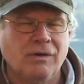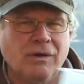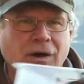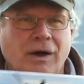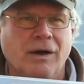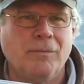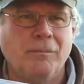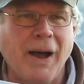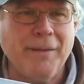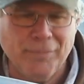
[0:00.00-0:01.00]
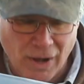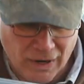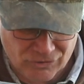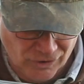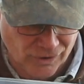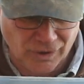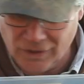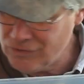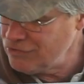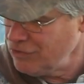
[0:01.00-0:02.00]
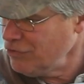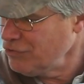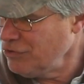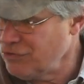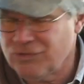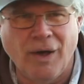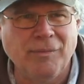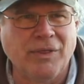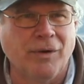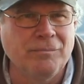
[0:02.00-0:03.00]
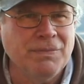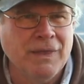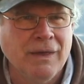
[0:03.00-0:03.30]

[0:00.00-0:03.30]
my box of hoods. This is just some of them.